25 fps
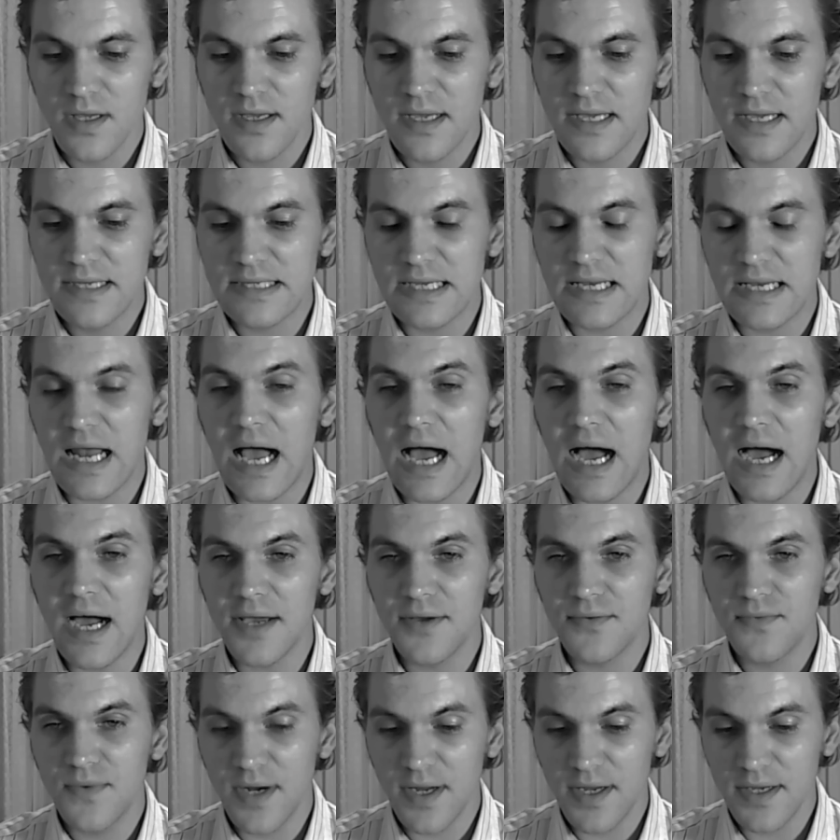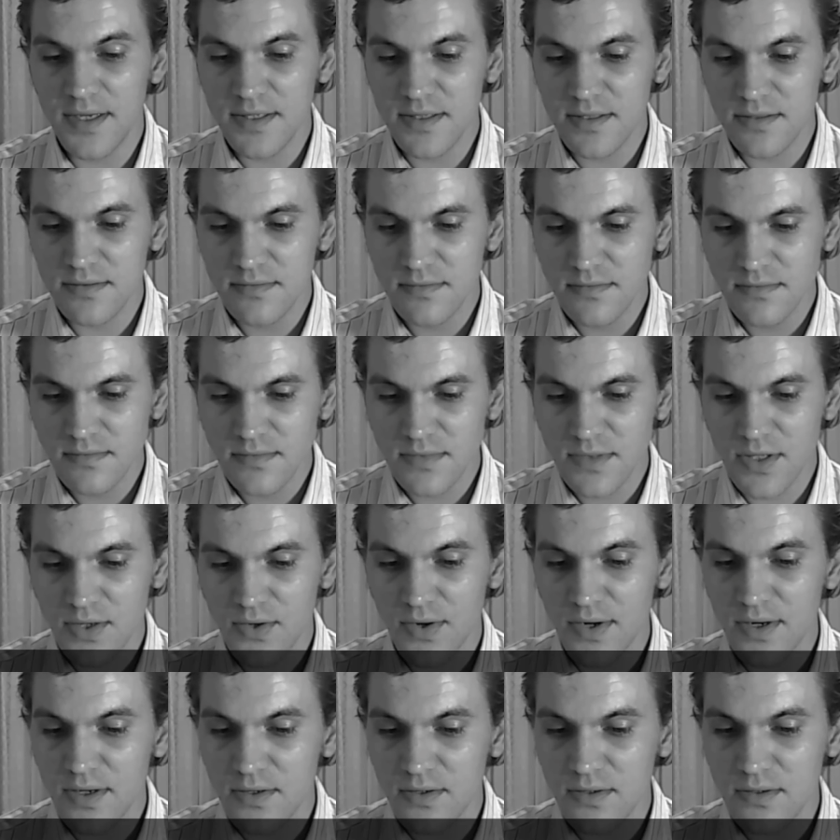He said, "I raised the
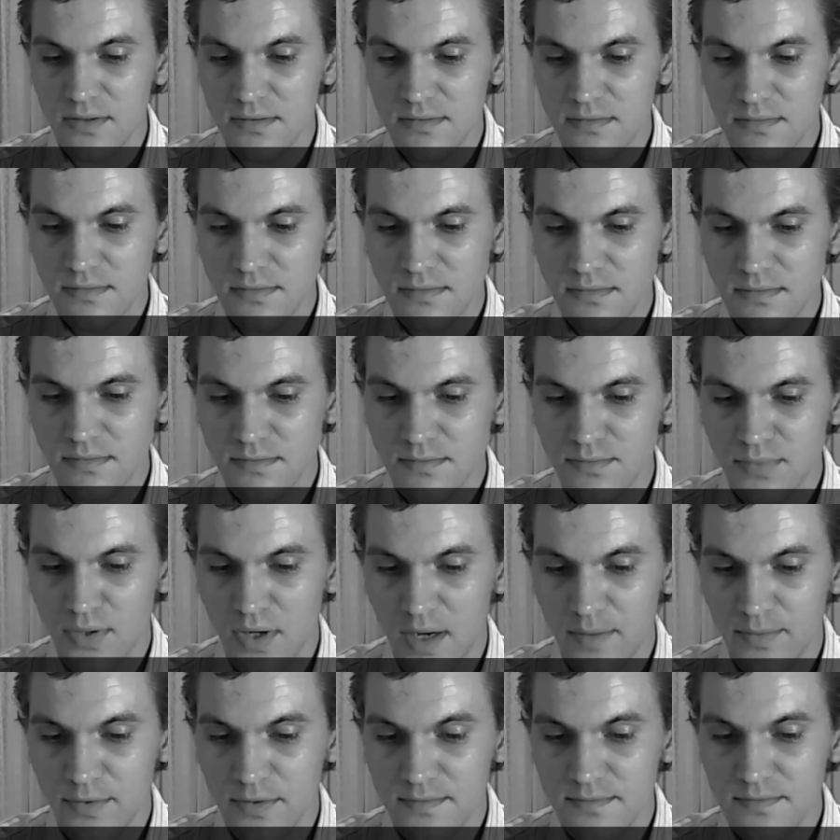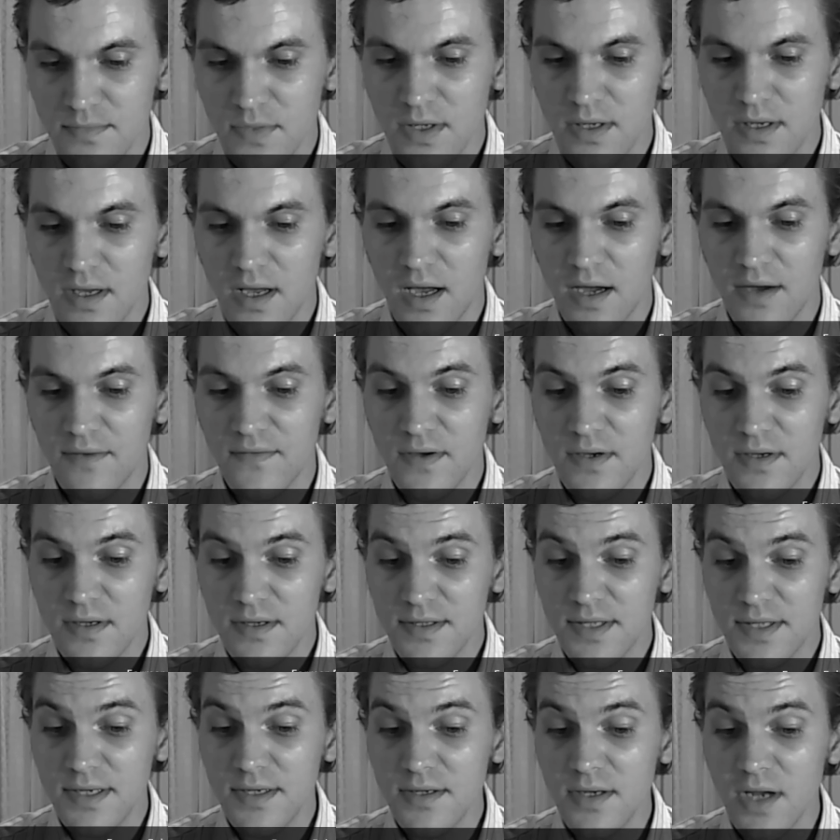critical problem of
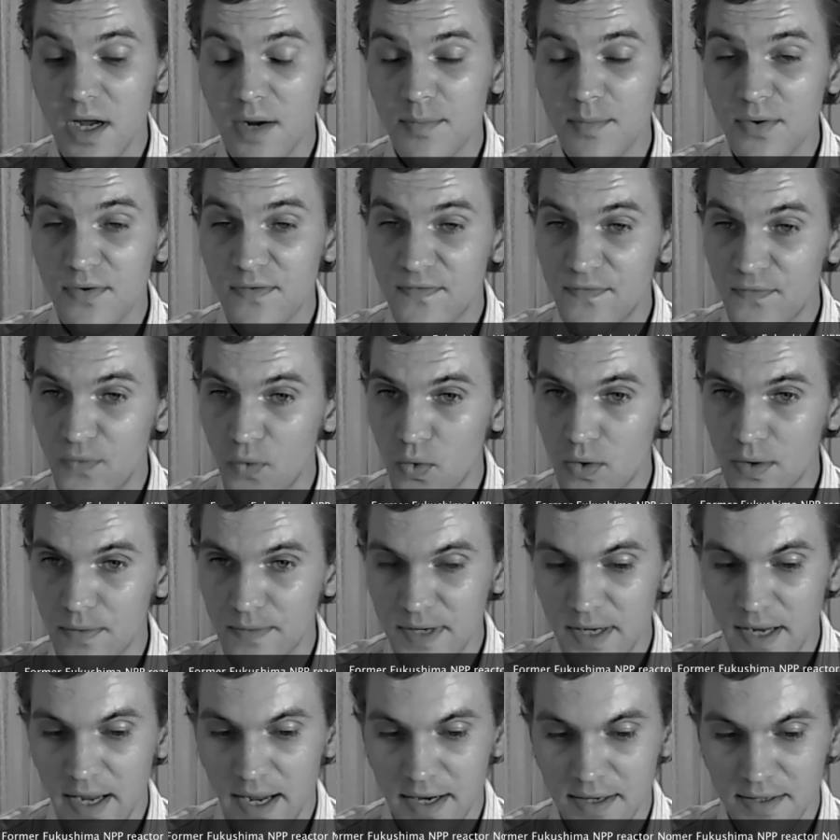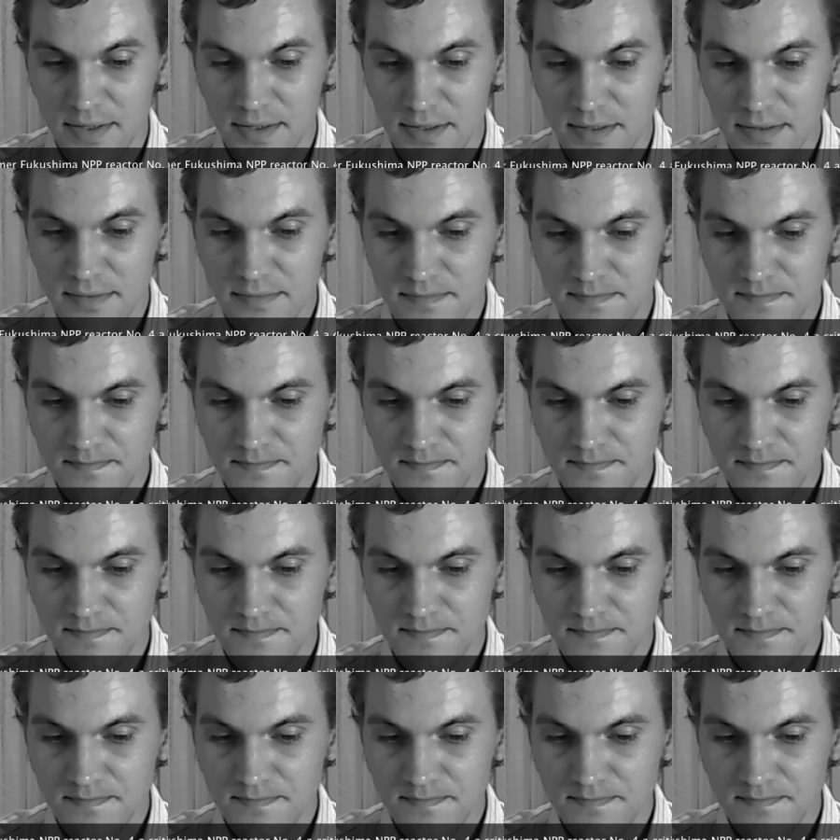the number 4 reactor